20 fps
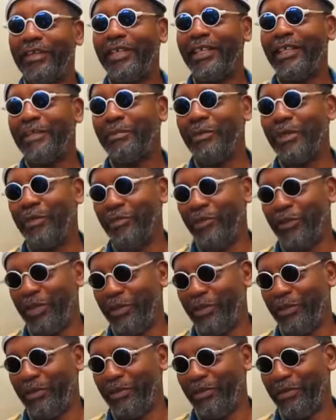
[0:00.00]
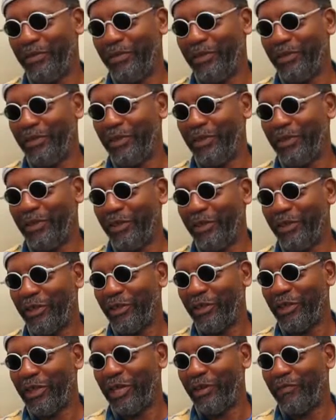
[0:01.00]
let's be real.
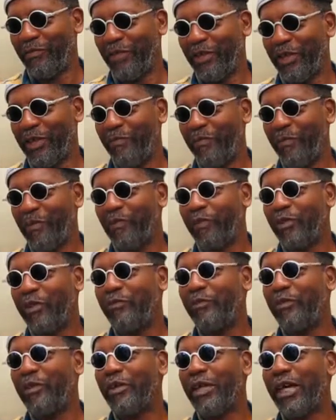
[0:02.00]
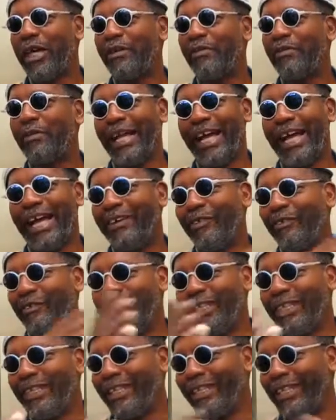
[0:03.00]
If, if, if they, I don't, I
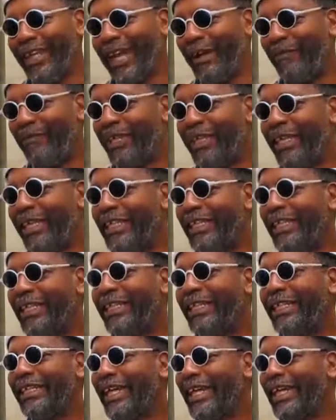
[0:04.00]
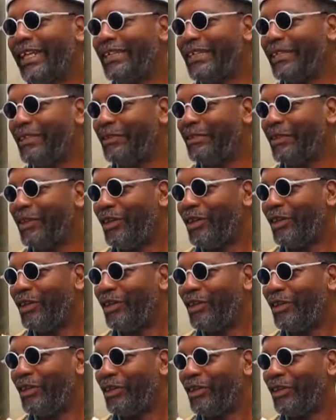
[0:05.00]
don't advocate legalizing uh,
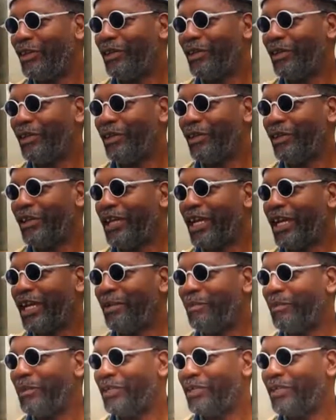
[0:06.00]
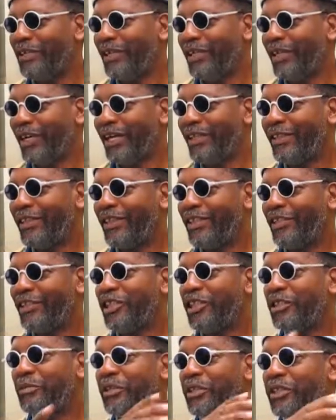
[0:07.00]
uh, uh, uh cannabis. I think it
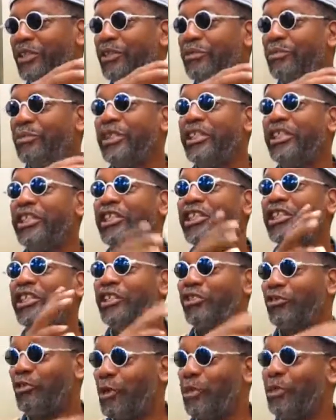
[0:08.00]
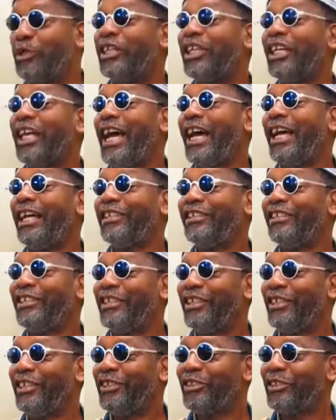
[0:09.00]
just be, should be decriminalized
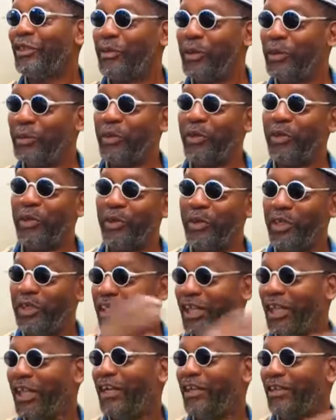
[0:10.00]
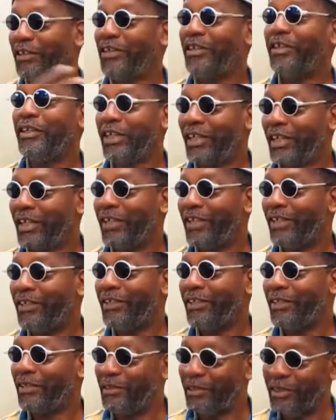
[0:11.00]
so people don't go to jail, you know, that kind of
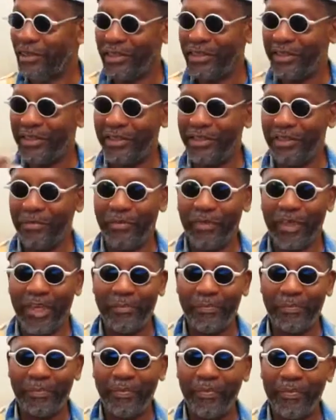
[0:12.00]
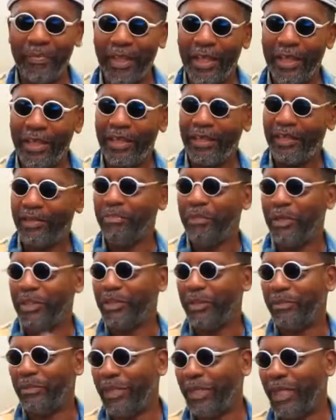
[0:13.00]
thing in the system, right? mess
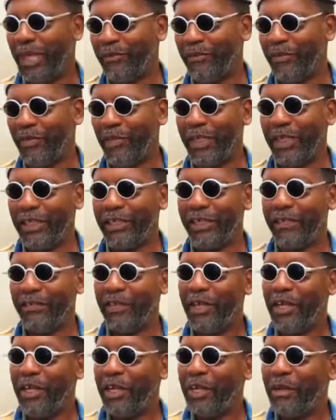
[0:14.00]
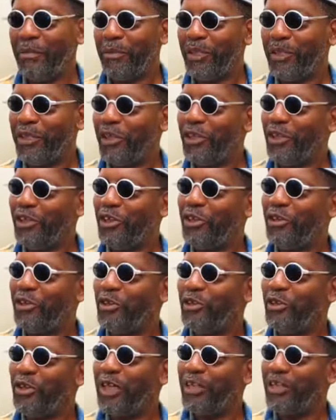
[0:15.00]
up your life and all that stuff. But you know,
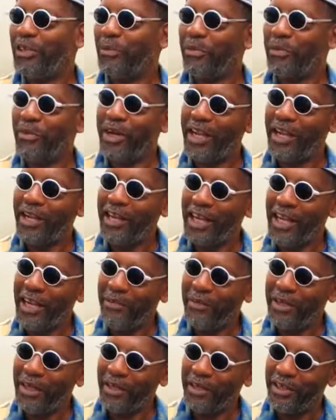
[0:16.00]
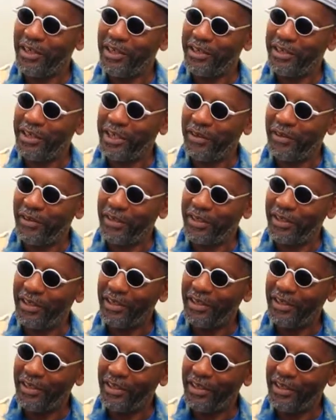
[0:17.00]
you got the brand name down in this area.
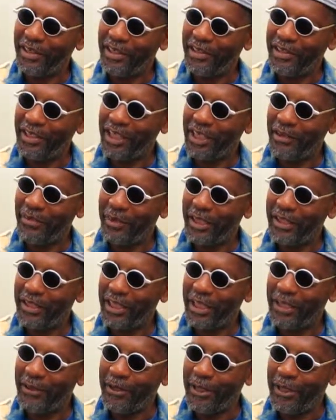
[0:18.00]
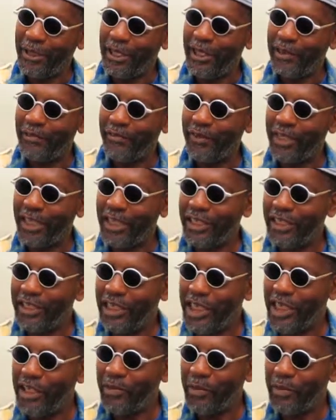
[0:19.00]
Think about that. If they
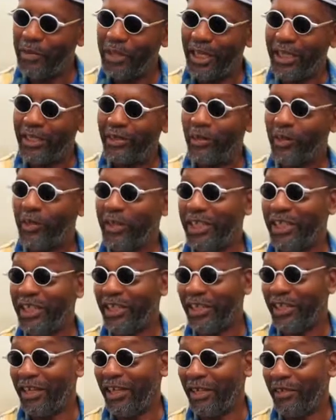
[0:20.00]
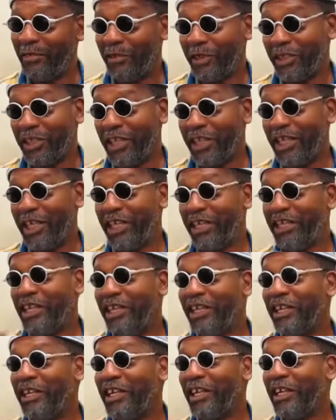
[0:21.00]
decriminalize or legalize, well, say they
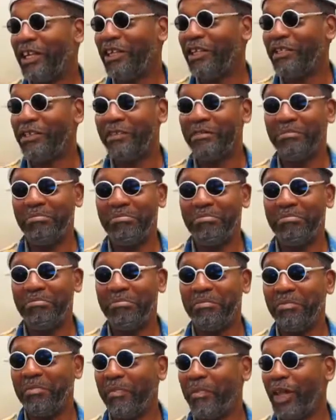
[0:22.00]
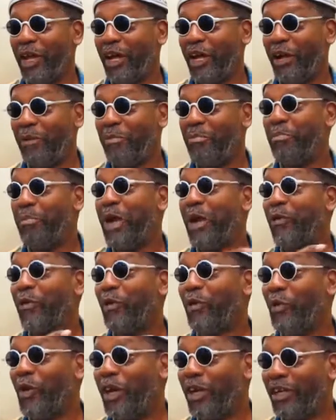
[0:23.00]
legalize uh,
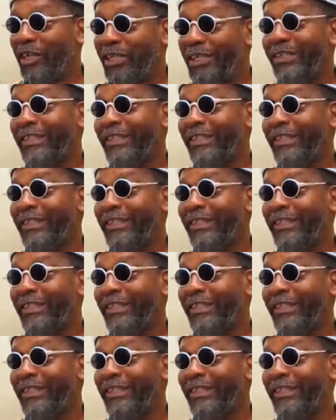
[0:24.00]
marijuana